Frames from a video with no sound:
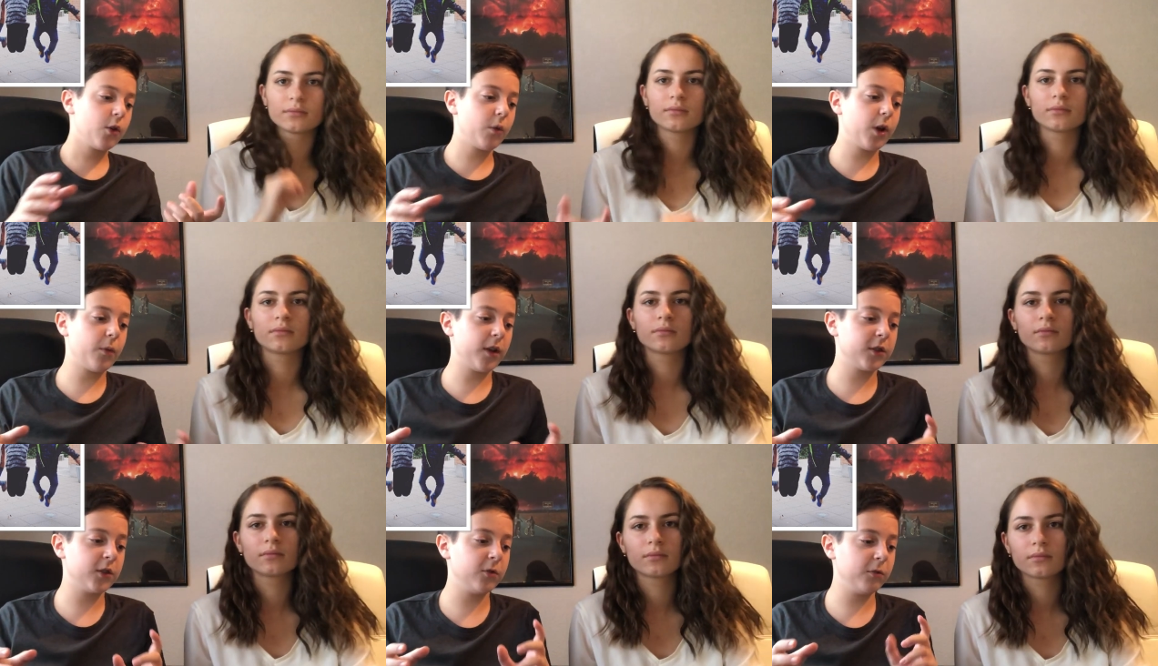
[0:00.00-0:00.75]
Speaker 1: where we
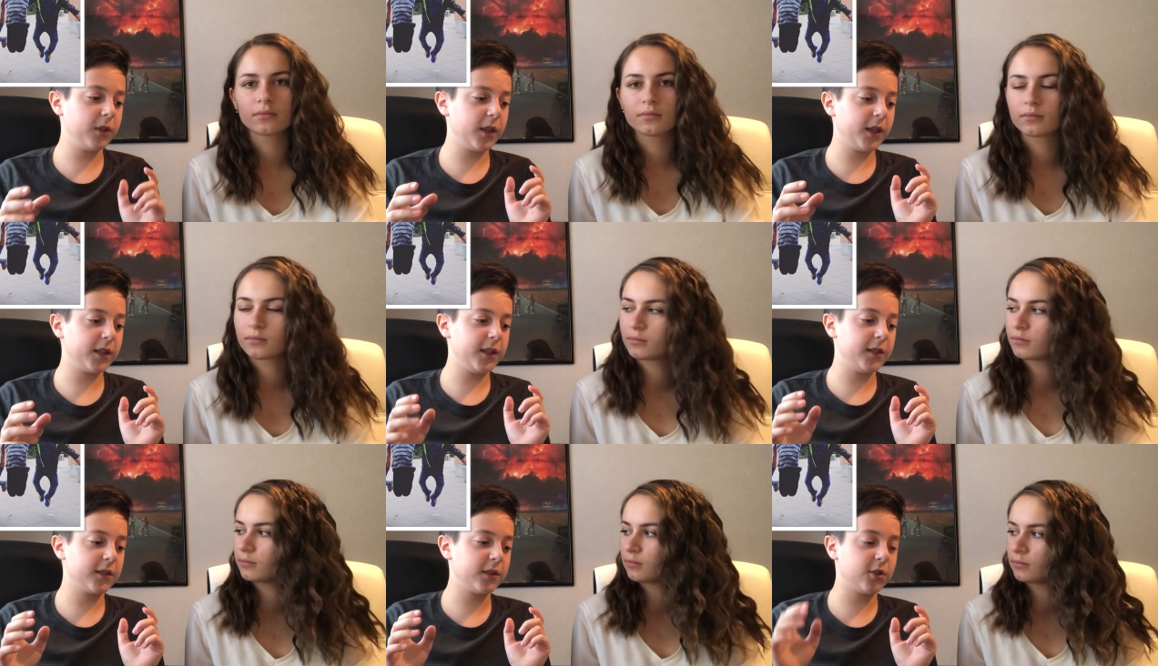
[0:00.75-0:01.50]
had to do like
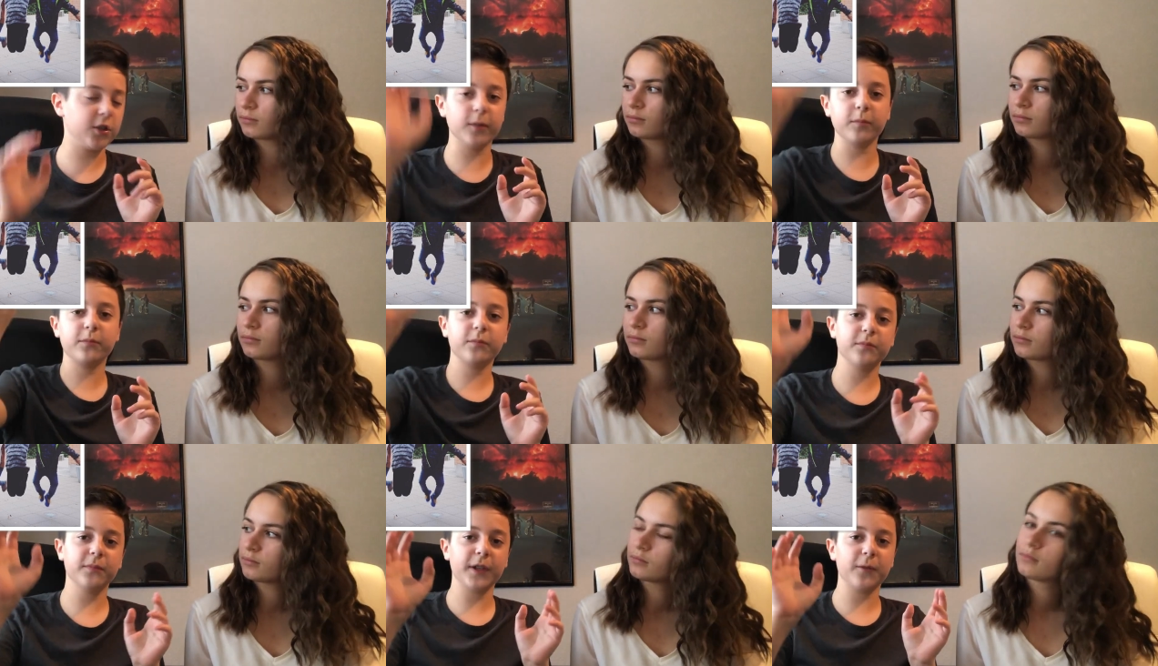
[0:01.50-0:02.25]
these jump,
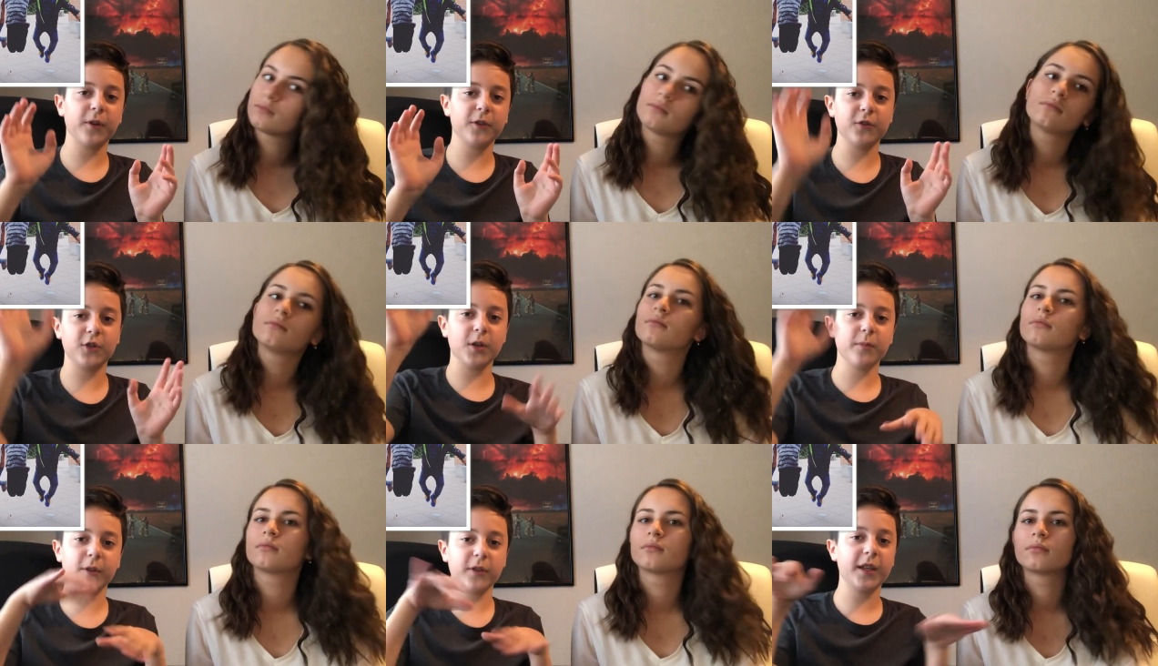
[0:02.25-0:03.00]
like we had to
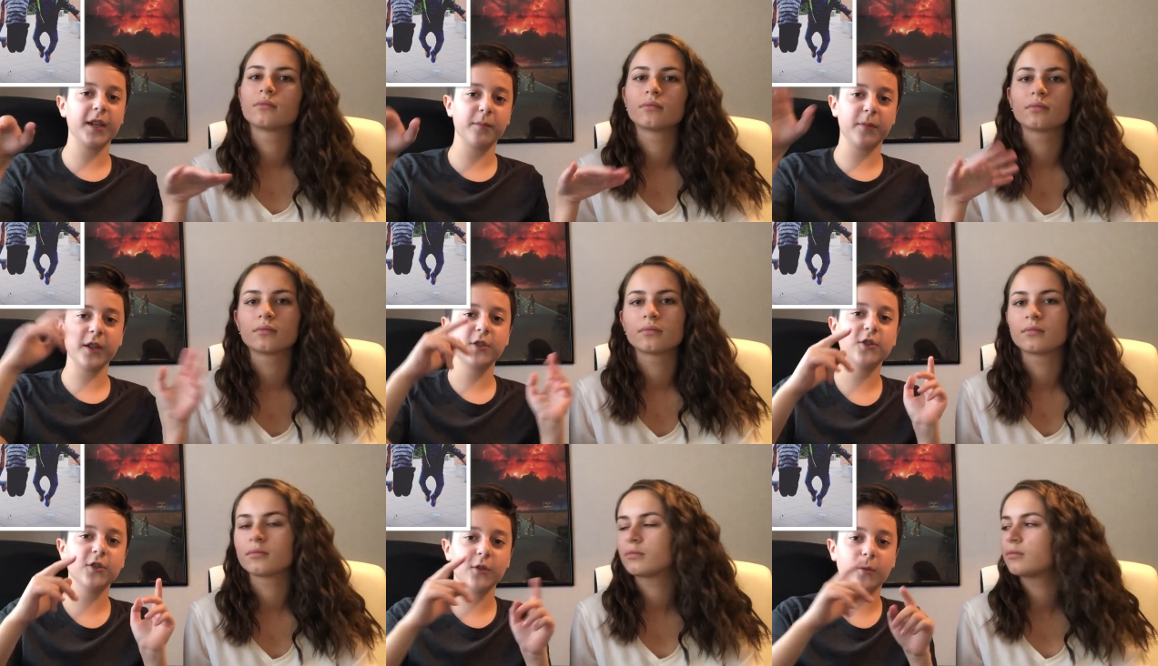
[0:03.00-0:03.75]
jump and take a
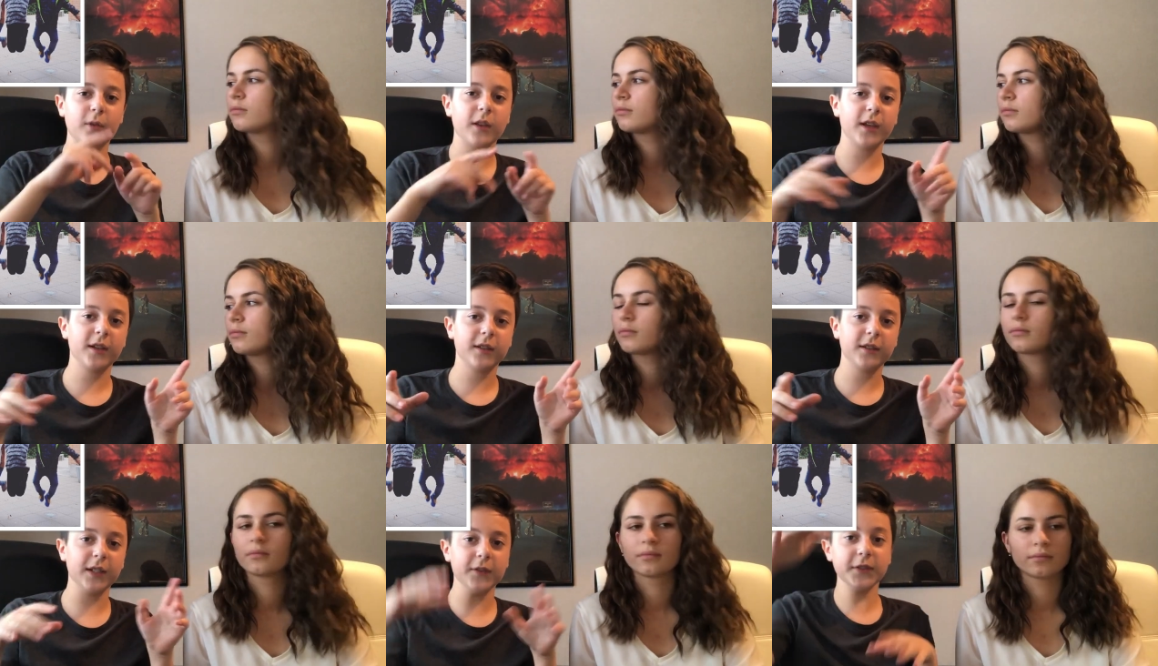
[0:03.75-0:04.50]
picture. So we're like
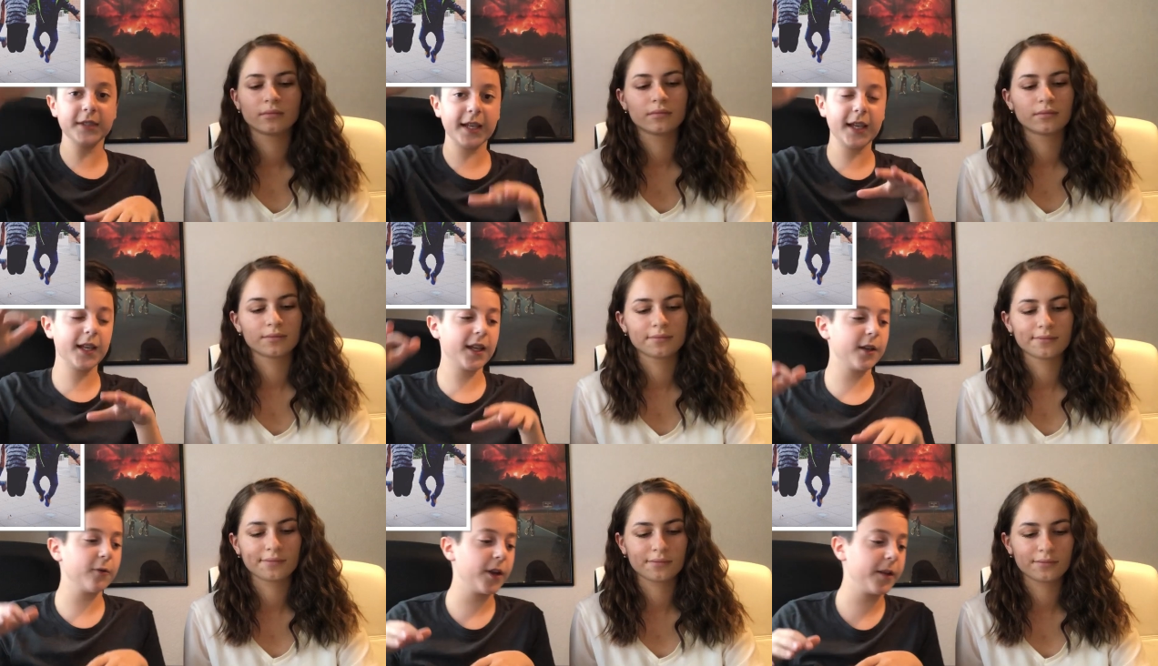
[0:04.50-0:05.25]
levitating
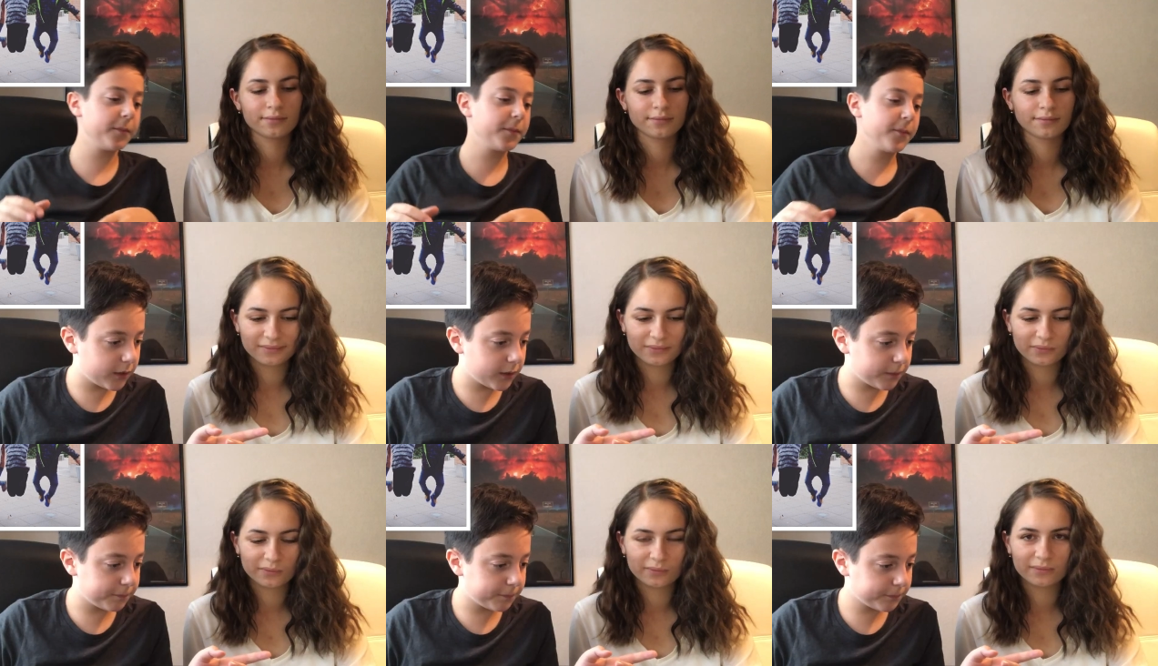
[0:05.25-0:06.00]
in a way.
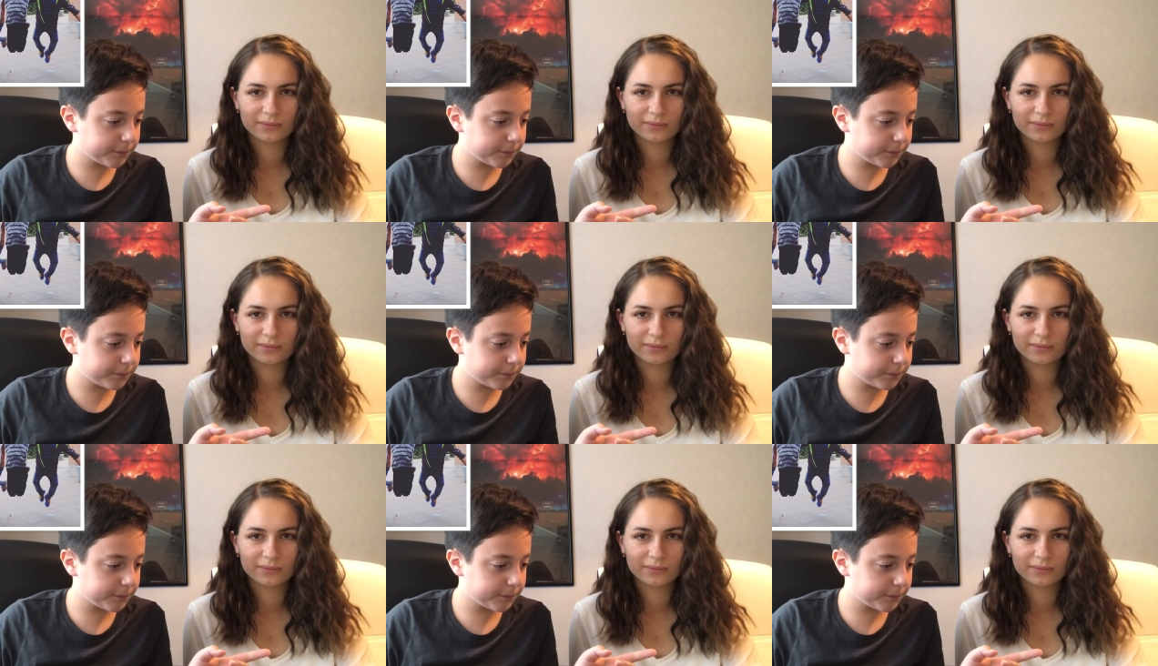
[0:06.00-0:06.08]
Um,